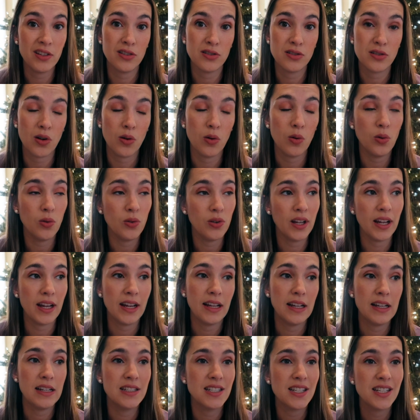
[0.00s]
years old
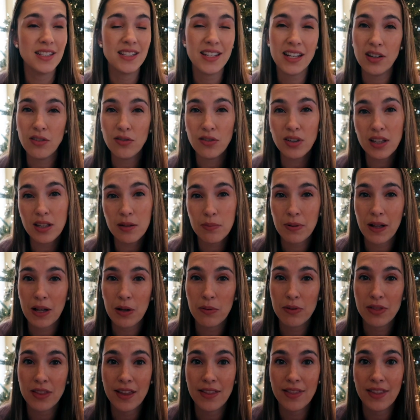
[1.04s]
and didn't really play
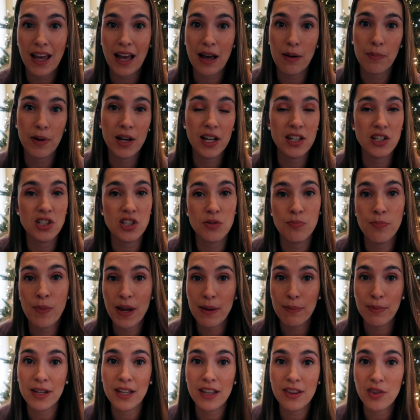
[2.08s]
with it that much,
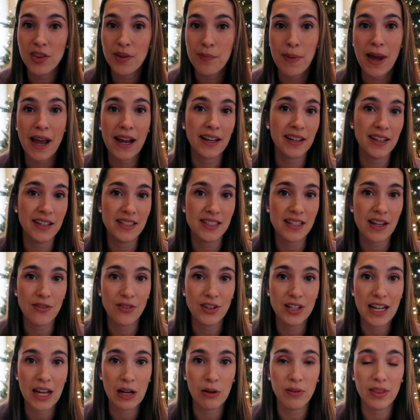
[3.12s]
maybe the magnets
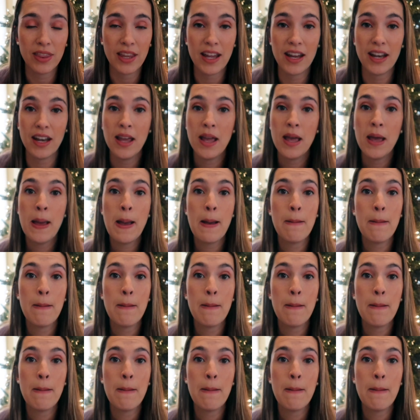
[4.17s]
every now and then,